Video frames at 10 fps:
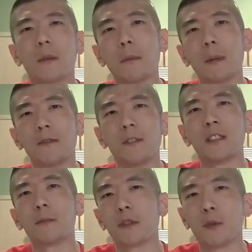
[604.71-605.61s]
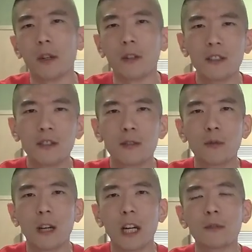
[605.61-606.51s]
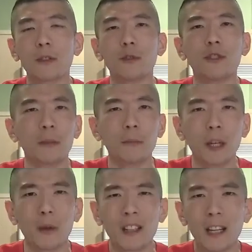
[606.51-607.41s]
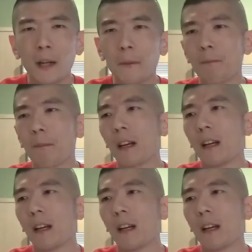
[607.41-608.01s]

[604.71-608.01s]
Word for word: I'm on Facebook, Twitter, and Instagram, so go check me out there.